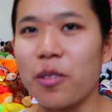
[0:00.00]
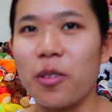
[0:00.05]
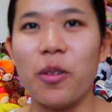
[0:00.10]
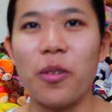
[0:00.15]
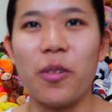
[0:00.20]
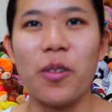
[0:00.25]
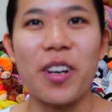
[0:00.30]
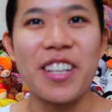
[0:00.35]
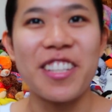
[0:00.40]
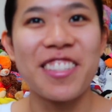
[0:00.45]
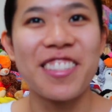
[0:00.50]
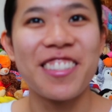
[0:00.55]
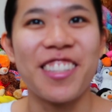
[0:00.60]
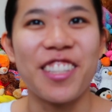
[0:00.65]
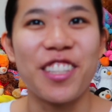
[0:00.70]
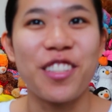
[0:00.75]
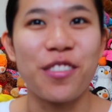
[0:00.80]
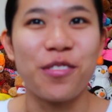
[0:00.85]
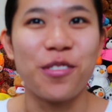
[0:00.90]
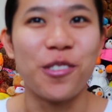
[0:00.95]
What is
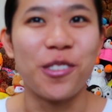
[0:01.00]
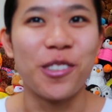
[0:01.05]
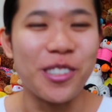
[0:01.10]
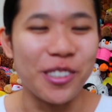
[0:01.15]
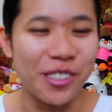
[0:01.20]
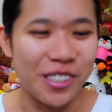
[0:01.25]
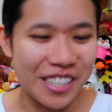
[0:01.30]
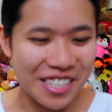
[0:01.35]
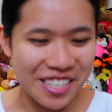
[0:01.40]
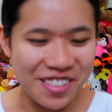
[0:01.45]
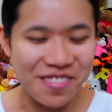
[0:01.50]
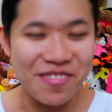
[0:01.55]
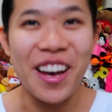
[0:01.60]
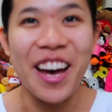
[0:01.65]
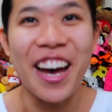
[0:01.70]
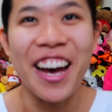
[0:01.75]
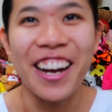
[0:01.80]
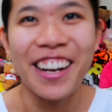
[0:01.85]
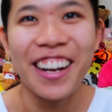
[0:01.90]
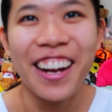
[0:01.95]
this fool doing in the
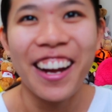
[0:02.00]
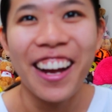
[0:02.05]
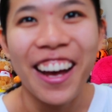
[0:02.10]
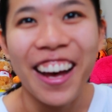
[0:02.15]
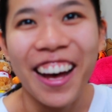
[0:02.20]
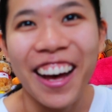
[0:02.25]
back?